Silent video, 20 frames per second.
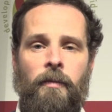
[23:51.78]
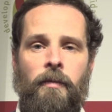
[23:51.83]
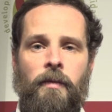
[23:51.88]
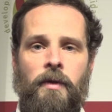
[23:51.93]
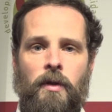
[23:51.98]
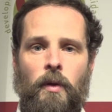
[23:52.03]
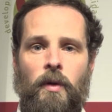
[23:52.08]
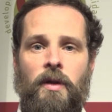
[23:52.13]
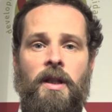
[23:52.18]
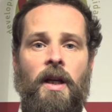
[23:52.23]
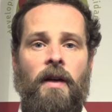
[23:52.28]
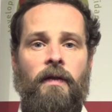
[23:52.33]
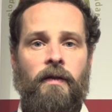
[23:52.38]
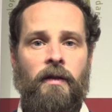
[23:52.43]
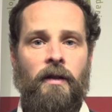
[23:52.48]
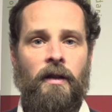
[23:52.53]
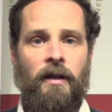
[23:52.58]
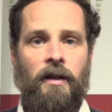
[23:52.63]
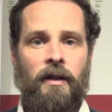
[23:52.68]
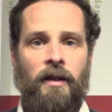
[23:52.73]
So it
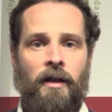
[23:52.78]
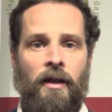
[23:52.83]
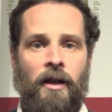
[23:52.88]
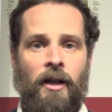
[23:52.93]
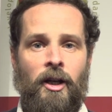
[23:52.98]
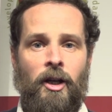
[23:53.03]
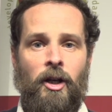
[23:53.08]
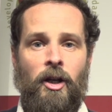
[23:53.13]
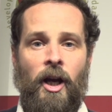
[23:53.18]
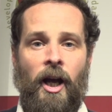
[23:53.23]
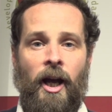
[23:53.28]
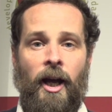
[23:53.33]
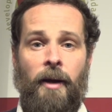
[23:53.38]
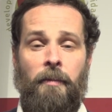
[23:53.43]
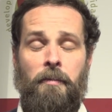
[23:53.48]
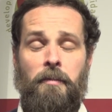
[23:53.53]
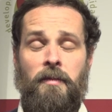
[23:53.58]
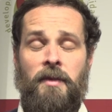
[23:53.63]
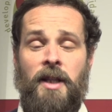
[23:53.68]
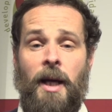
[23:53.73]
definitely
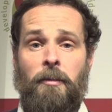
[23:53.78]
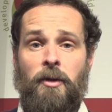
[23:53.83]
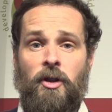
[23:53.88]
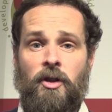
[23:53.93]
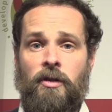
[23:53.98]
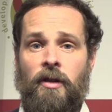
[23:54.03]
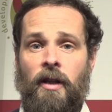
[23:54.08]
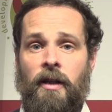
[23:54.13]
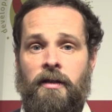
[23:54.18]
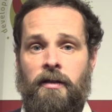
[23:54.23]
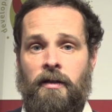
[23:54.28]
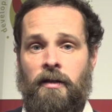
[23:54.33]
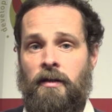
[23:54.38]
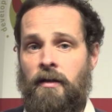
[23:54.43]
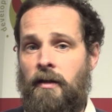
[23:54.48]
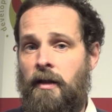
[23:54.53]
demonstrates that,